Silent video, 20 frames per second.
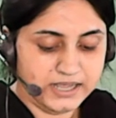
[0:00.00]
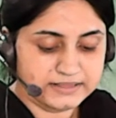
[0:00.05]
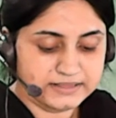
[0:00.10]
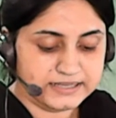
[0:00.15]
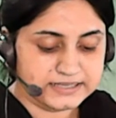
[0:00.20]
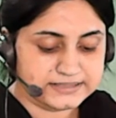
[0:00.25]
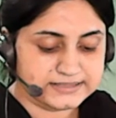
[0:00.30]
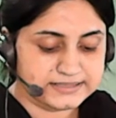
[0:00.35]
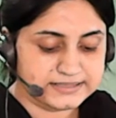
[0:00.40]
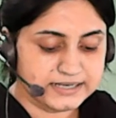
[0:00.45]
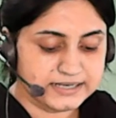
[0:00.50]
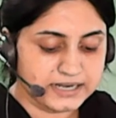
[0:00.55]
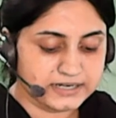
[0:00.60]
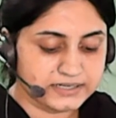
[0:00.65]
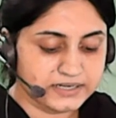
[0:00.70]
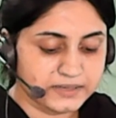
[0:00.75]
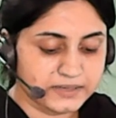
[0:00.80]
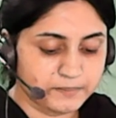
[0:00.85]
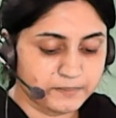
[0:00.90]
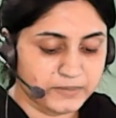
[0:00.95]
They
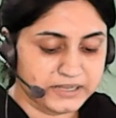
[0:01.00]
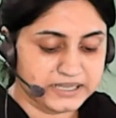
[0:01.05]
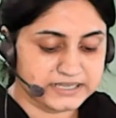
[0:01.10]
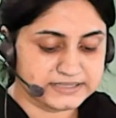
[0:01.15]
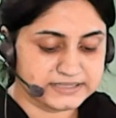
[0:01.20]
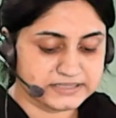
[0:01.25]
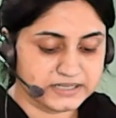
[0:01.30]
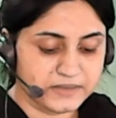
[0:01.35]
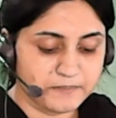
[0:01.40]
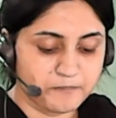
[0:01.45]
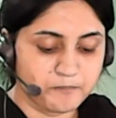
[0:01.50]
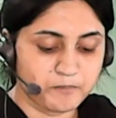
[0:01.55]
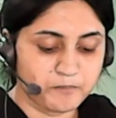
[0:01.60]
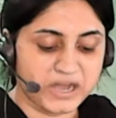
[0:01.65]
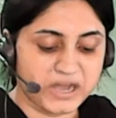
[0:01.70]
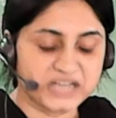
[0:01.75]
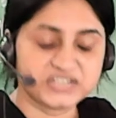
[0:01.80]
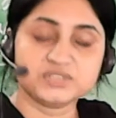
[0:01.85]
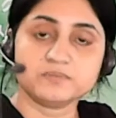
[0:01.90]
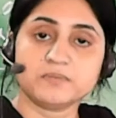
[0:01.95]
select a place named
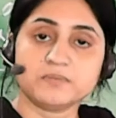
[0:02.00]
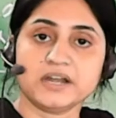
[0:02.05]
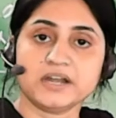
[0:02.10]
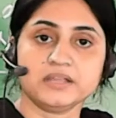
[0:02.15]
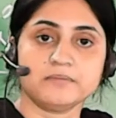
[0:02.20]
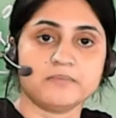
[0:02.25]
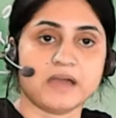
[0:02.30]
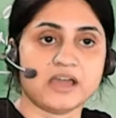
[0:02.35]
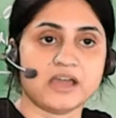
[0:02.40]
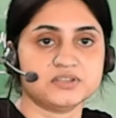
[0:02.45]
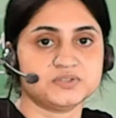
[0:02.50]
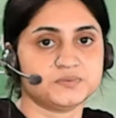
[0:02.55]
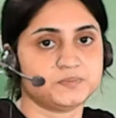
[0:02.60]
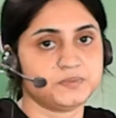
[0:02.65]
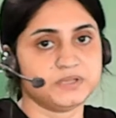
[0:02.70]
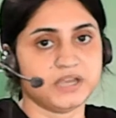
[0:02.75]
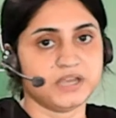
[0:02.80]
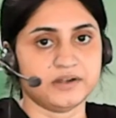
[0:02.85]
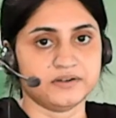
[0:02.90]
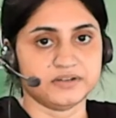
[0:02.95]
Pachmari
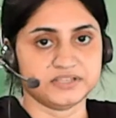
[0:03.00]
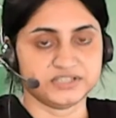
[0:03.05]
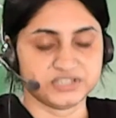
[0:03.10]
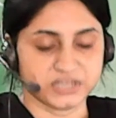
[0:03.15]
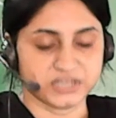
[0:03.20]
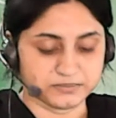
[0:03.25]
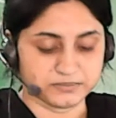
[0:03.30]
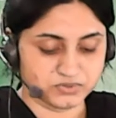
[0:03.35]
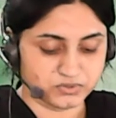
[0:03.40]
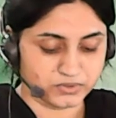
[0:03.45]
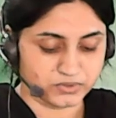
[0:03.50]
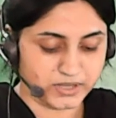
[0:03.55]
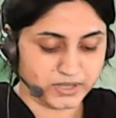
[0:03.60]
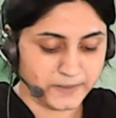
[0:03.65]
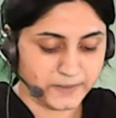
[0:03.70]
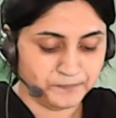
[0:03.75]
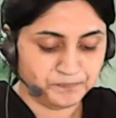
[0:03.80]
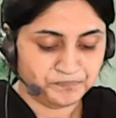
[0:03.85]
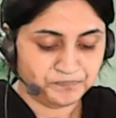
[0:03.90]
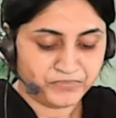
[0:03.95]
Biosphere Reserves, okay?
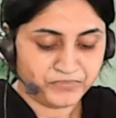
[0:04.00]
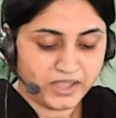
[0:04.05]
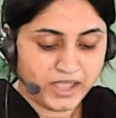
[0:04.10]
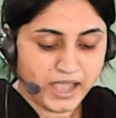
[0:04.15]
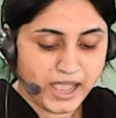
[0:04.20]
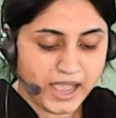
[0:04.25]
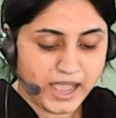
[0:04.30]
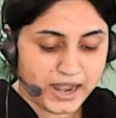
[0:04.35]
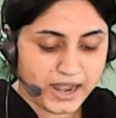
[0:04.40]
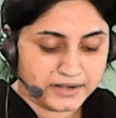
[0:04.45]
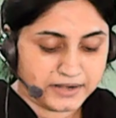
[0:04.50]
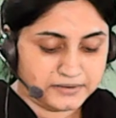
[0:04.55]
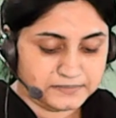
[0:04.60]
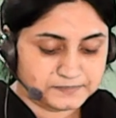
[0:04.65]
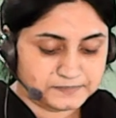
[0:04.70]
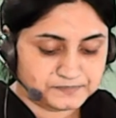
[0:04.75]
And